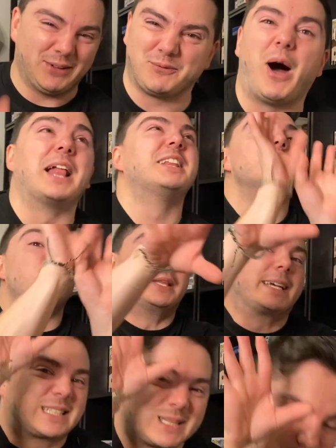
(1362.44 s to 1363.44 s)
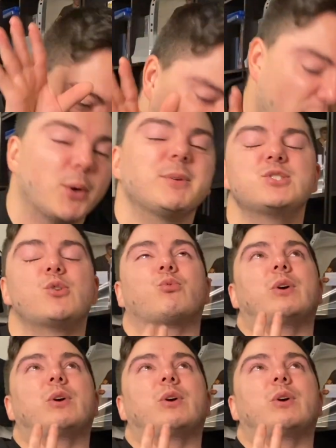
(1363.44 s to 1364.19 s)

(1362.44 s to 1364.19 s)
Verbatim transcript: the I did not expect. I know it's not